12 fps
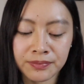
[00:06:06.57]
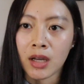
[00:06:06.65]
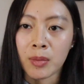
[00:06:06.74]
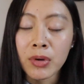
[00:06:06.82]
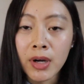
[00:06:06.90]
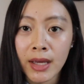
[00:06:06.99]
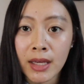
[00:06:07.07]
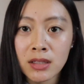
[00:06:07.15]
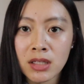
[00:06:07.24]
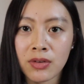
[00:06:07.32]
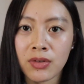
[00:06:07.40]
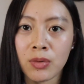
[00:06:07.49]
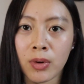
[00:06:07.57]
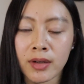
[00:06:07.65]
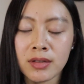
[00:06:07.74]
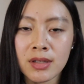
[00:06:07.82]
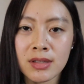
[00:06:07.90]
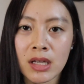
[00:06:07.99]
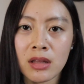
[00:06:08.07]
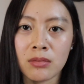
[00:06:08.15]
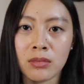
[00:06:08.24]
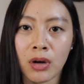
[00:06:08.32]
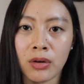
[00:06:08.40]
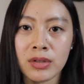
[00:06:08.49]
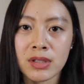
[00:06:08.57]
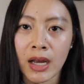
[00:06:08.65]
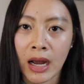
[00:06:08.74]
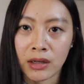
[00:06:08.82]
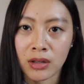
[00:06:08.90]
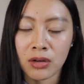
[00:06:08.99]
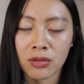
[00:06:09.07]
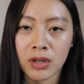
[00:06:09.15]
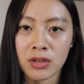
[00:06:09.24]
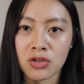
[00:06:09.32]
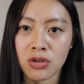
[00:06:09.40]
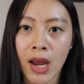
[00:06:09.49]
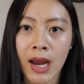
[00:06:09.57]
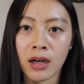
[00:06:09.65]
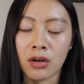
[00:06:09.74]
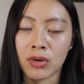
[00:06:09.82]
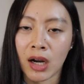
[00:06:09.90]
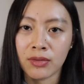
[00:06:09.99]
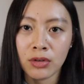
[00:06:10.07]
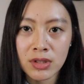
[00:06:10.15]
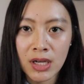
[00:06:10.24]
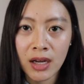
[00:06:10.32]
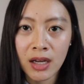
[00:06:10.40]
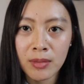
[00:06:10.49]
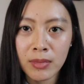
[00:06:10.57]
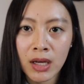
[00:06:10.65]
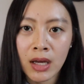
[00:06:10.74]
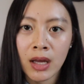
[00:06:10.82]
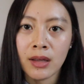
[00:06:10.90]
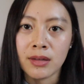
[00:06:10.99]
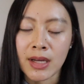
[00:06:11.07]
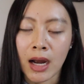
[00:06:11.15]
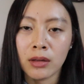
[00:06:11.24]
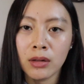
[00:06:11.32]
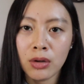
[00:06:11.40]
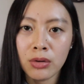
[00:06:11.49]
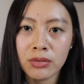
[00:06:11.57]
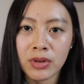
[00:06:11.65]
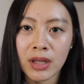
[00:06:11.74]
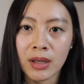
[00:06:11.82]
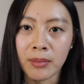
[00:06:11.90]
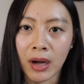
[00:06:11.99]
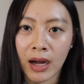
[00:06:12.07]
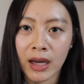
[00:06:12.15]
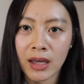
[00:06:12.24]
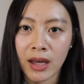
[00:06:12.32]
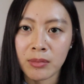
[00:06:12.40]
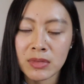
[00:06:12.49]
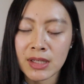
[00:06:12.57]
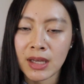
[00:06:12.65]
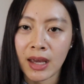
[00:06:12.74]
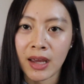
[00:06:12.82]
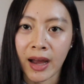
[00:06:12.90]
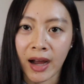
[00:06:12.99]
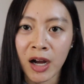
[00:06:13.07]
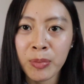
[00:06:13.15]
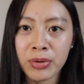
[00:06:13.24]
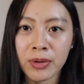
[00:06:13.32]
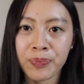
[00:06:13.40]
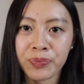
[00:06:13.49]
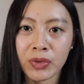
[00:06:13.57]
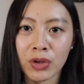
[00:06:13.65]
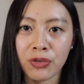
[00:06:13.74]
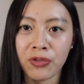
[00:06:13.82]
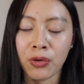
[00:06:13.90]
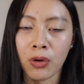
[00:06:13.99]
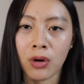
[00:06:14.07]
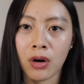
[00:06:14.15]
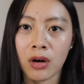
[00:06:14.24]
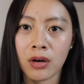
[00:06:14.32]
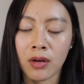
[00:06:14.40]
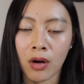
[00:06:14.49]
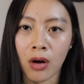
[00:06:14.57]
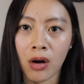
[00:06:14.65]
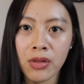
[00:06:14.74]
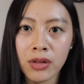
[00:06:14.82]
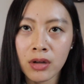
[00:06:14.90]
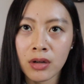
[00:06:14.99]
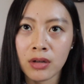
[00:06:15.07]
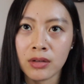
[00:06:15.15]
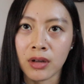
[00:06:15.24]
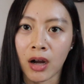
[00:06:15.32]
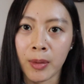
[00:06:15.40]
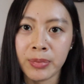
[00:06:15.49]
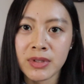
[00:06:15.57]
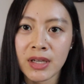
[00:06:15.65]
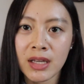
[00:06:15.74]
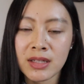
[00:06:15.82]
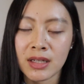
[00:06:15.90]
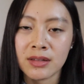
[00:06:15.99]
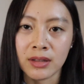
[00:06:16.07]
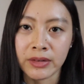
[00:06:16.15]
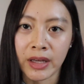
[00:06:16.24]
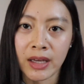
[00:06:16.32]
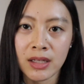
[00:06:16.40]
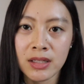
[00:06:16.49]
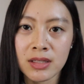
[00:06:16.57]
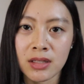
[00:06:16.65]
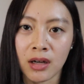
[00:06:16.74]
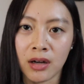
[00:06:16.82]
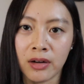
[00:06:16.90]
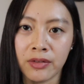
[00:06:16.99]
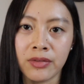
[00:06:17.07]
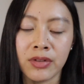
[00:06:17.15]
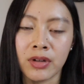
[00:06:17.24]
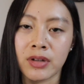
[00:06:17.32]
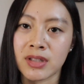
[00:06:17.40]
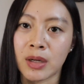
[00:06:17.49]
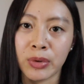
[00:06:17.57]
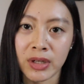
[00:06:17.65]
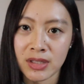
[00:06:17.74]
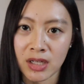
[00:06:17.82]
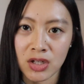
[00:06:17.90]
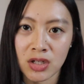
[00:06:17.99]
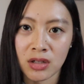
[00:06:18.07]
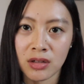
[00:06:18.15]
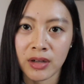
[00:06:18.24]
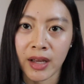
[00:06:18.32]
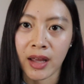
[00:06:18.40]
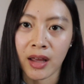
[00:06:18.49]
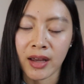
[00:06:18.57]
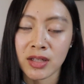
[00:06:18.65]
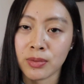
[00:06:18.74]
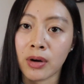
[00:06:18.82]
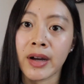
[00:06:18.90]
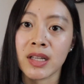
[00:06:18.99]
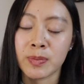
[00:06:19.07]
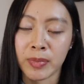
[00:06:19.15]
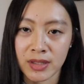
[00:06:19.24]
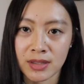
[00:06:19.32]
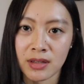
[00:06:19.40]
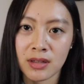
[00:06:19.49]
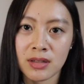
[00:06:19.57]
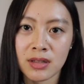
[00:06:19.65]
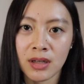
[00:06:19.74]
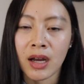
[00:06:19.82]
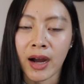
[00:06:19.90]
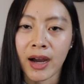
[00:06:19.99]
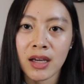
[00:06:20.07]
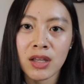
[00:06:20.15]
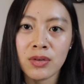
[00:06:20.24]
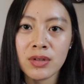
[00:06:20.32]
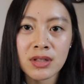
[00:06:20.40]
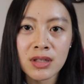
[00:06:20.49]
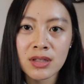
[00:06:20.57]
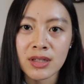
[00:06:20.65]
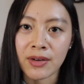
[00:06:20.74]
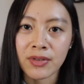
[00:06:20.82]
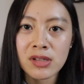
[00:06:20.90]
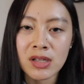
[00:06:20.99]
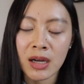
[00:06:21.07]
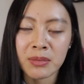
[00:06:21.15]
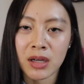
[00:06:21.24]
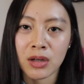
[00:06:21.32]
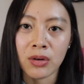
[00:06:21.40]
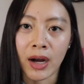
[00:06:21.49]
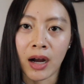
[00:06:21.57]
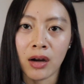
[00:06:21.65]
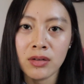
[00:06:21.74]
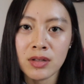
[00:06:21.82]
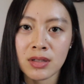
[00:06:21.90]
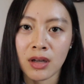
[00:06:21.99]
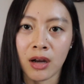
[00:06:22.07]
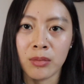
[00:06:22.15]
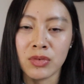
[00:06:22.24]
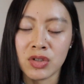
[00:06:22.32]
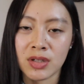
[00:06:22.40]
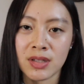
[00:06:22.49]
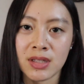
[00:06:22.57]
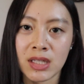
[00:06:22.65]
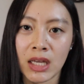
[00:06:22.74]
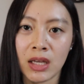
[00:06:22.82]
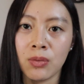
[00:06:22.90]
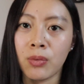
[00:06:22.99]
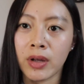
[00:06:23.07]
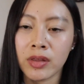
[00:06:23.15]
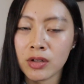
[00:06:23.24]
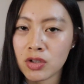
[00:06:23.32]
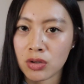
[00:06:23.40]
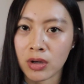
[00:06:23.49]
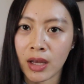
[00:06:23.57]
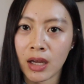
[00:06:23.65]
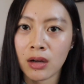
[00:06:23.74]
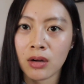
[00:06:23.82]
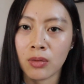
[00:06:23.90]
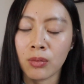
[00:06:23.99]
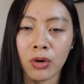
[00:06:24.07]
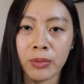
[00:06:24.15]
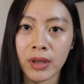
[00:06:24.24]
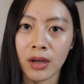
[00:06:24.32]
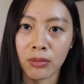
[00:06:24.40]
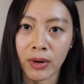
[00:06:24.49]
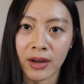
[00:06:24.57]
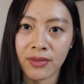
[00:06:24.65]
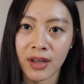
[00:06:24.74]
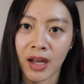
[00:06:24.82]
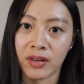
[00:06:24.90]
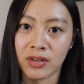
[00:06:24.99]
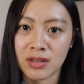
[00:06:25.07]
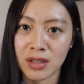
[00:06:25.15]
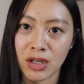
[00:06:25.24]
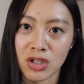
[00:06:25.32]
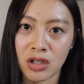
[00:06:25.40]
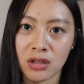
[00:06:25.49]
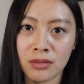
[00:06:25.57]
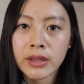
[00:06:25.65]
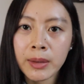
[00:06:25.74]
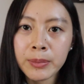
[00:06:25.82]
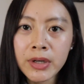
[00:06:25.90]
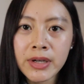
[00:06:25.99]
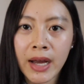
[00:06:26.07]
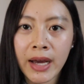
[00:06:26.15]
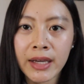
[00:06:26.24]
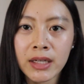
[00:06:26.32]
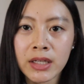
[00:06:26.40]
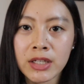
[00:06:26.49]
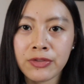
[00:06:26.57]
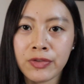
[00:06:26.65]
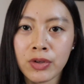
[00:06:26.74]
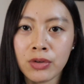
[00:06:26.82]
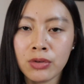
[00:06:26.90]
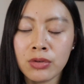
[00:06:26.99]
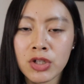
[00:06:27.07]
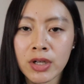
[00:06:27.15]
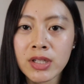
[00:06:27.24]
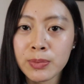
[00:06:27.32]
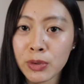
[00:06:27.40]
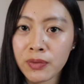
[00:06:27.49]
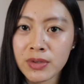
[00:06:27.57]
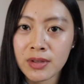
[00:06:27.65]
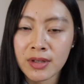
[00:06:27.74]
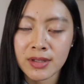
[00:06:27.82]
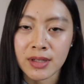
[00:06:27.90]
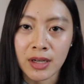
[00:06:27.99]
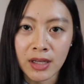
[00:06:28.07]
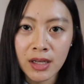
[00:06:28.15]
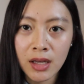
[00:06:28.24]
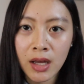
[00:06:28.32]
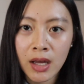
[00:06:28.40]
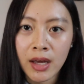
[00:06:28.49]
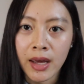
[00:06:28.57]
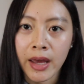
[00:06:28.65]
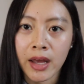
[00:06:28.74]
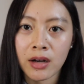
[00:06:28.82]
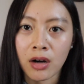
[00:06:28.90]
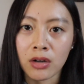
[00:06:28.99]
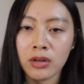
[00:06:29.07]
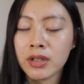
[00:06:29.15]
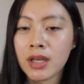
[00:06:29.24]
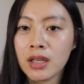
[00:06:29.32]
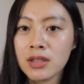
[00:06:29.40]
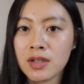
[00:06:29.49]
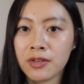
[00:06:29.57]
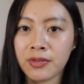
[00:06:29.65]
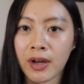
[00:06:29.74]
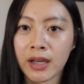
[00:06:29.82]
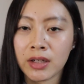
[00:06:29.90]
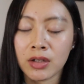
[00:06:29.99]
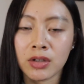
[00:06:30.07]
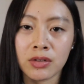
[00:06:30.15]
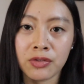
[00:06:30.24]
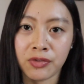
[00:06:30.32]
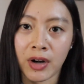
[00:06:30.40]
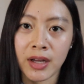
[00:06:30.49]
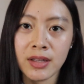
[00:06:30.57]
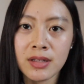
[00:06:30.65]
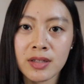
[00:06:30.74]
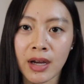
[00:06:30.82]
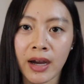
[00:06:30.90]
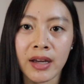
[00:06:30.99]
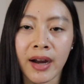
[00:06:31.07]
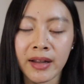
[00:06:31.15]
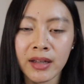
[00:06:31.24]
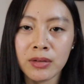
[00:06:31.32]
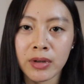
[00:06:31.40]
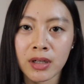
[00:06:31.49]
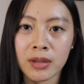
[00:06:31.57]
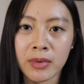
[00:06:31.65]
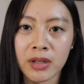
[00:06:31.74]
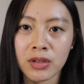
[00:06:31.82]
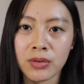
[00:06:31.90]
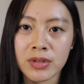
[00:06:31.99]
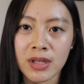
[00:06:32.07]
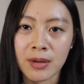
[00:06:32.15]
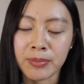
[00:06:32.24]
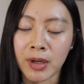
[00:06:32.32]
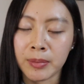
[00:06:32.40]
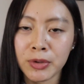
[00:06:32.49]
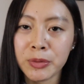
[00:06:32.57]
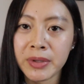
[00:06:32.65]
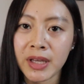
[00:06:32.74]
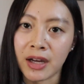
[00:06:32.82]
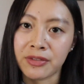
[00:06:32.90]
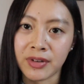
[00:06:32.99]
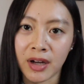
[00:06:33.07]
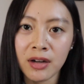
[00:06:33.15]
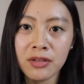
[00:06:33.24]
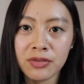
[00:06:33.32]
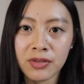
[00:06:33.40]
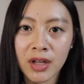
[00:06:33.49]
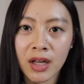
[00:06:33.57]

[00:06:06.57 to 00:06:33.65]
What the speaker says: Number 8, if you want to see the most accurate train arrival time, download the My MTA app for all the updates and delays of the subway station, as well as buses. I use this every time I go out to see when the train will be arriving at the station. Number 9, if you just moved to the city and are looking to find good friends, I highly recommend using Bumble BFF.